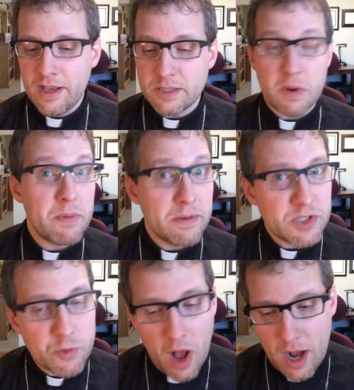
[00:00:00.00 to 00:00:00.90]
Is my
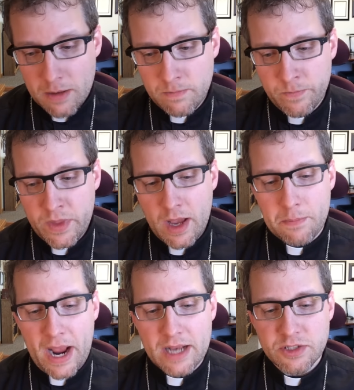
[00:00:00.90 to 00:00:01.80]
premise wrong? A
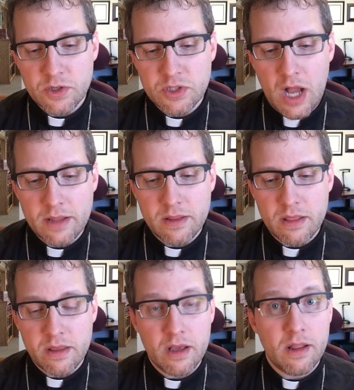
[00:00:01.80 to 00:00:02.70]
pastor is not the
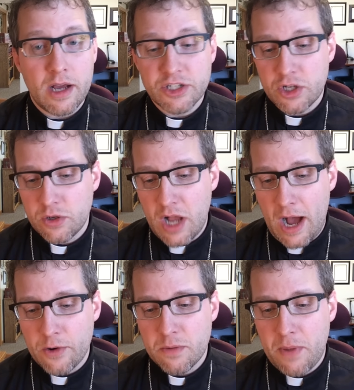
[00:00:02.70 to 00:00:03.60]
theological
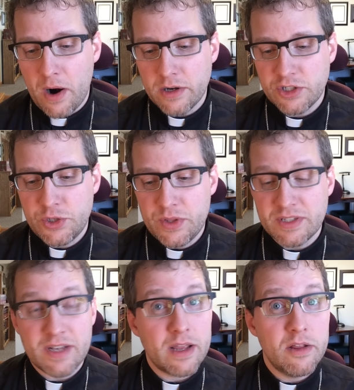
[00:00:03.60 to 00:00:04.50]
counterpart to the
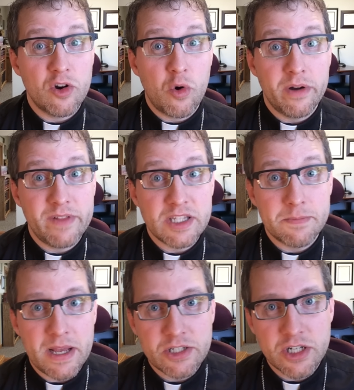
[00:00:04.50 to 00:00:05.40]
secular
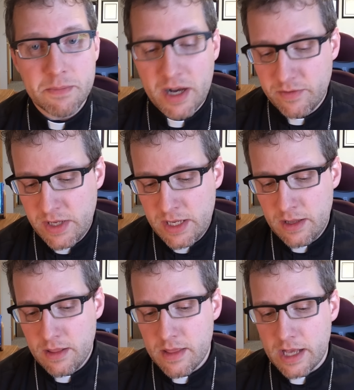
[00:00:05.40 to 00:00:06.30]
equivalents mentioned above?
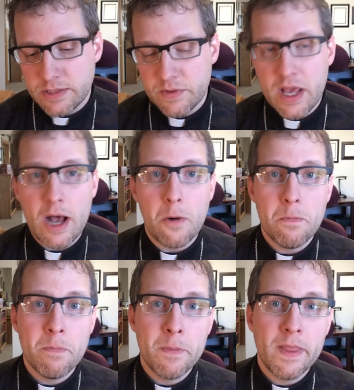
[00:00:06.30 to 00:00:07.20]
Thanks for the
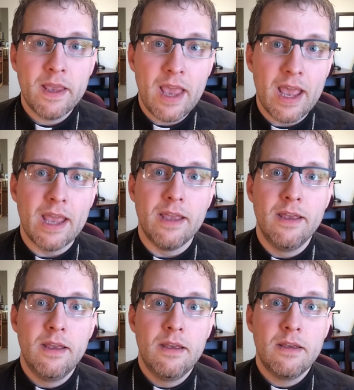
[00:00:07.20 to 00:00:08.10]
help. Kay.
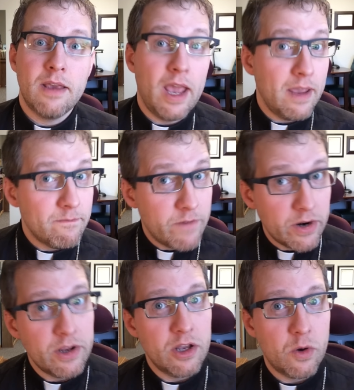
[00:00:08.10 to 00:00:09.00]
Kay,
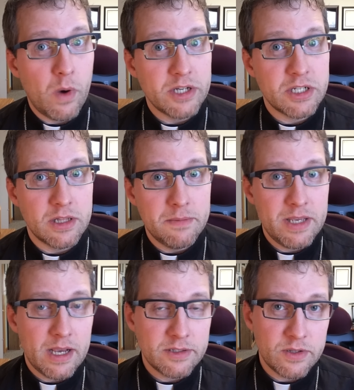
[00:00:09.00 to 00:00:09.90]
very good question. Let
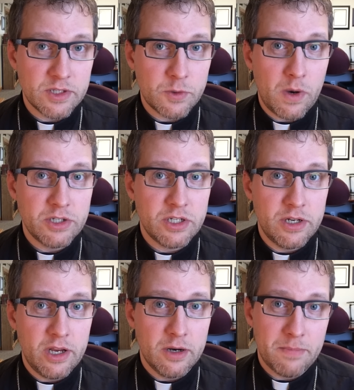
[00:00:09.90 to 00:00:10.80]
me answer this
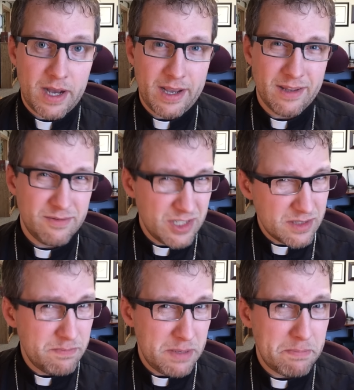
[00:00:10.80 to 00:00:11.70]
question here
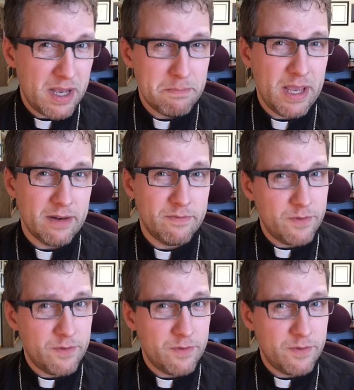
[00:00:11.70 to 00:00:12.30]
bit by bit.